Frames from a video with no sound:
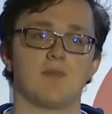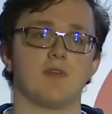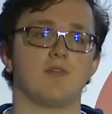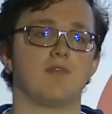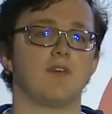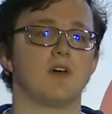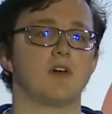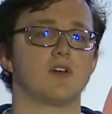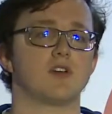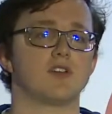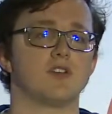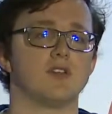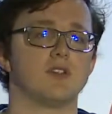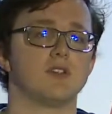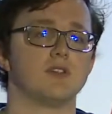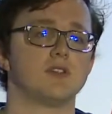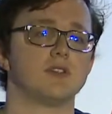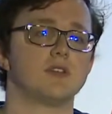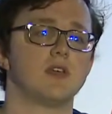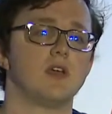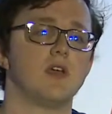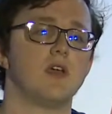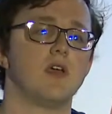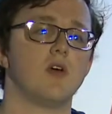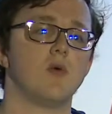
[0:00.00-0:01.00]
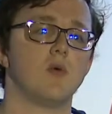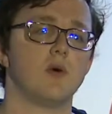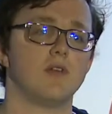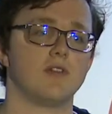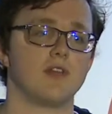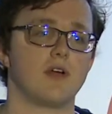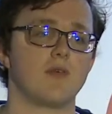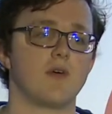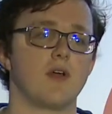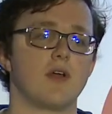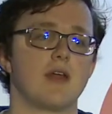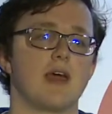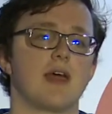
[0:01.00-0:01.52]
functions with
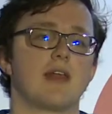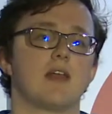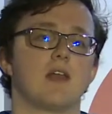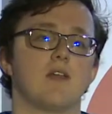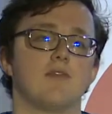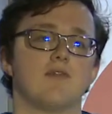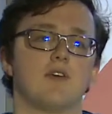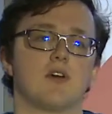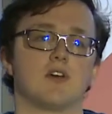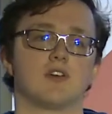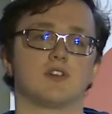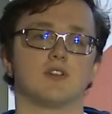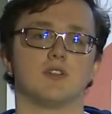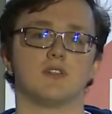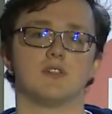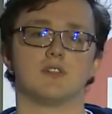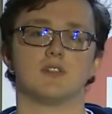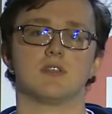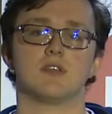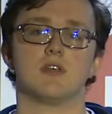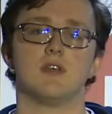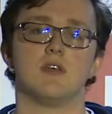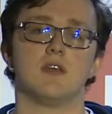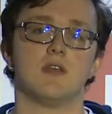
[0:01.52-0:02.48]
their own handler functions.